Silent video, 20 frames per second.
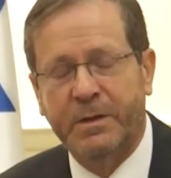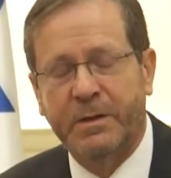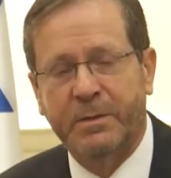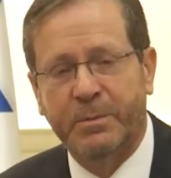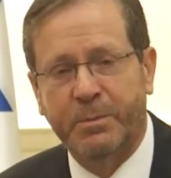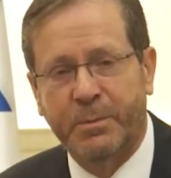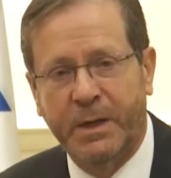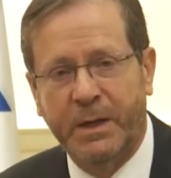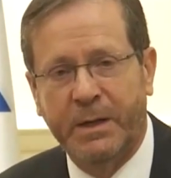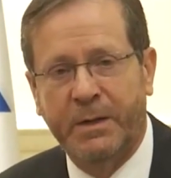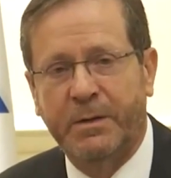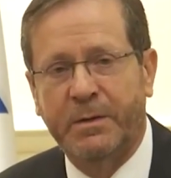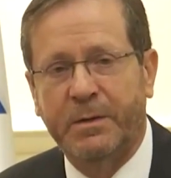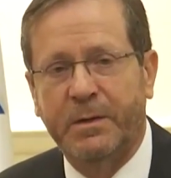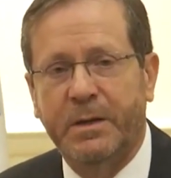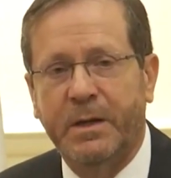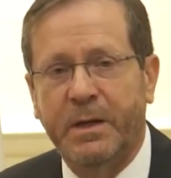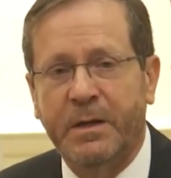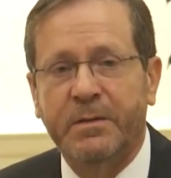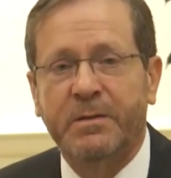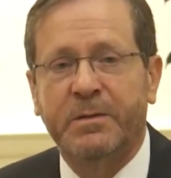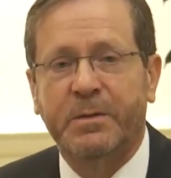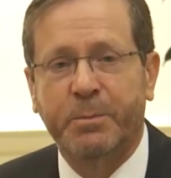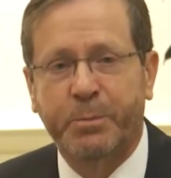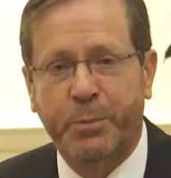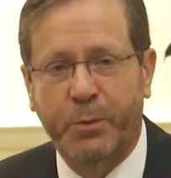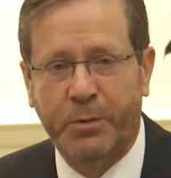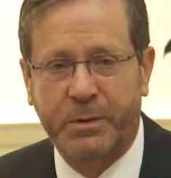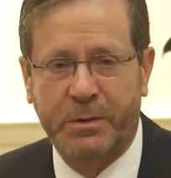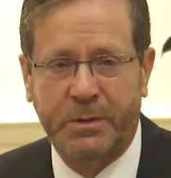admired and
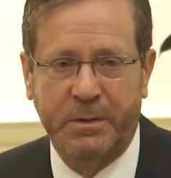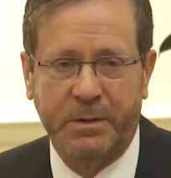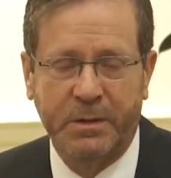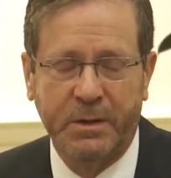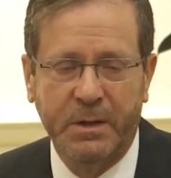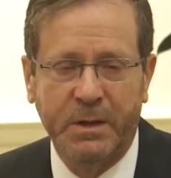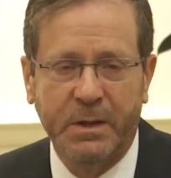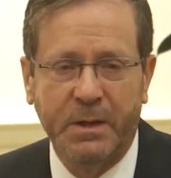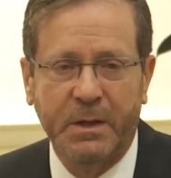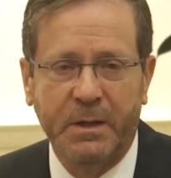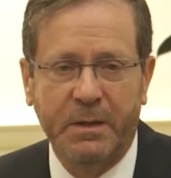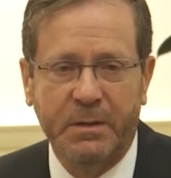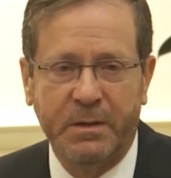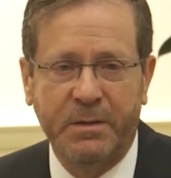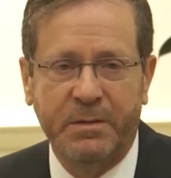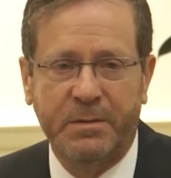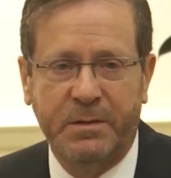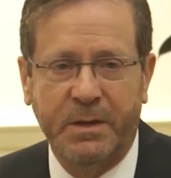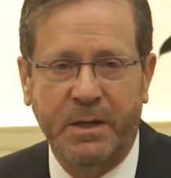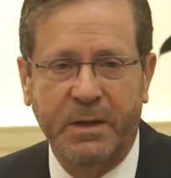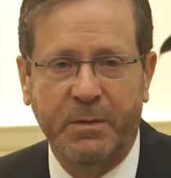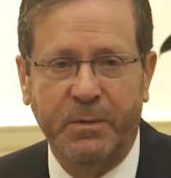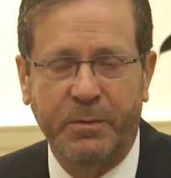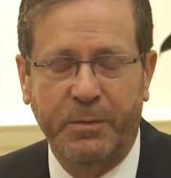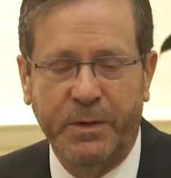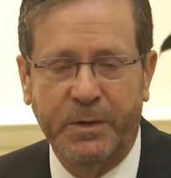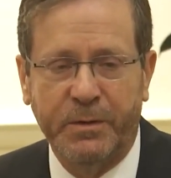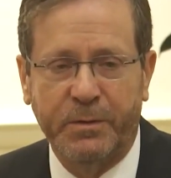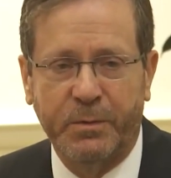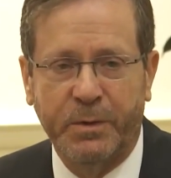supported the state of
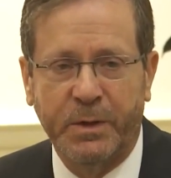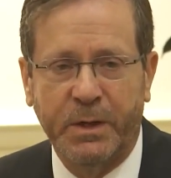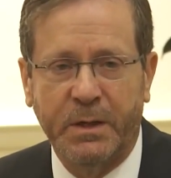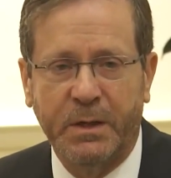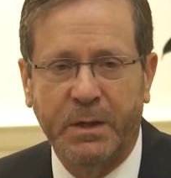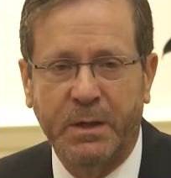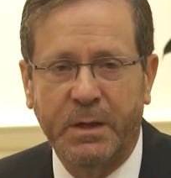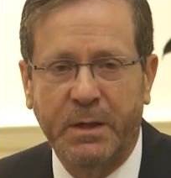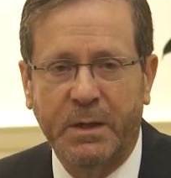Israel,